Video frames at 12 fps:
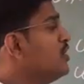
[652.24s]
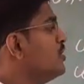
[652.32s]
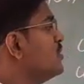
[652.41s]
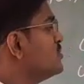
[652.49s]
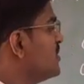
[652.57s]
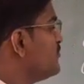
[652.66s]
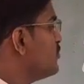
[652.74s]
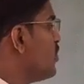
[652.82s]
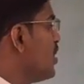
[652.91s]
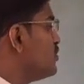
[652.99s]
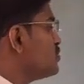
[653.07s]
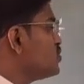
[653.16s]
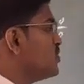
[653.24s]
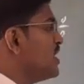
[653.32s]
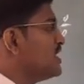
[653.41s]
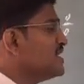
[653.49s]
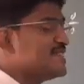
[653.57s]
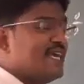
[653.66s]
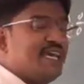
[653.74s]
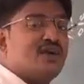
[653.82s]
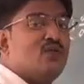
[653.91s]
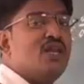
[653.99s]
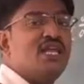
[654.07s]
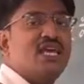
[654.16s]
So if you want to show that it is
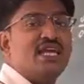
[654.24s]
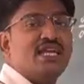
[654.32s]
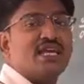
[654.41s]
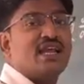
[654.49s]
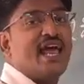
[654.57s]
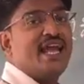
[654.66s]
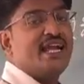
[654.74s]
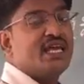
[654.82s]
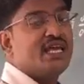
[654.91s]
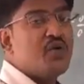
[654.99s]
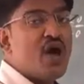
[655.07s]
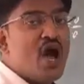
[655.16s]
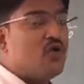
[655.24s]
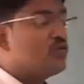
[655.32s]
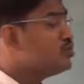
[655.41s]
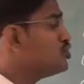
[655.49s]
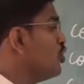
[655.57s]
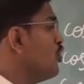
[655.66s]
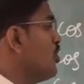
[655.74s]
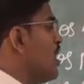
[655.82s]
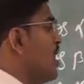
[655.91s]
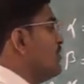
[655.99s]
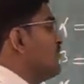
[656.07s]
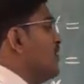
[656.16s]
equally inclined, you have to
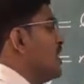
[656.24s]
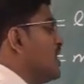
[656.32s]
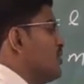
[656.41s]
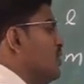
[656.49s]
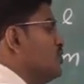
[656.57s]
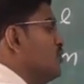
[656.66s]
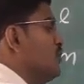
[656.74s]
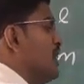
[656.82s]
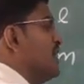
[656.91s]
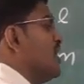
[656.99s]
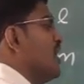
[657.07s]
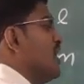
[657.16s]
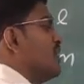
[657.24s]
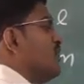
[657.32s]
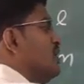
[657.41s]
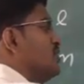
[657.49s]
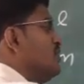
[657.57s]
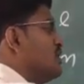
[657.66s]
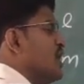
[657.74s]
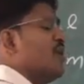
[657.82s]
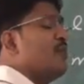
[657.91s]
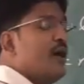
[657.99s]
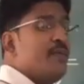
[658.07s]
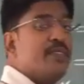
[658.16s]
show alpha equal to beta equal to
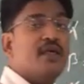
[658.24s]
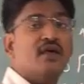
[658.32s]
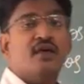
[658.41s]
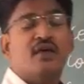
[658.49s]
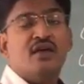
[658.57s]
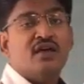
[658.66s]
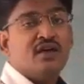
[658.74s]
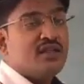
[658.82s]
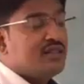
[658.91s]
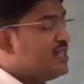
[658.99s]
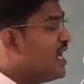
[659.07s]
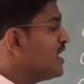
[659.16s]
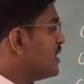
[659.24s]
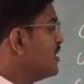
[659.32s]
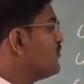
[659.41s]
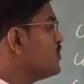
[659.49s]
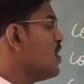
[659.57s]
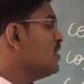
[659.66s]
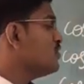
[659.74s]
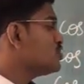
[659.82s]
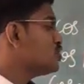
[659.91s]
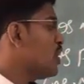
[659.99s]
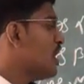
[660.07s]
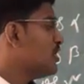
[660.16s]
gamma. Then if you want to
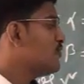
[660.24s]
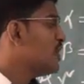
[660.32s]
show alpha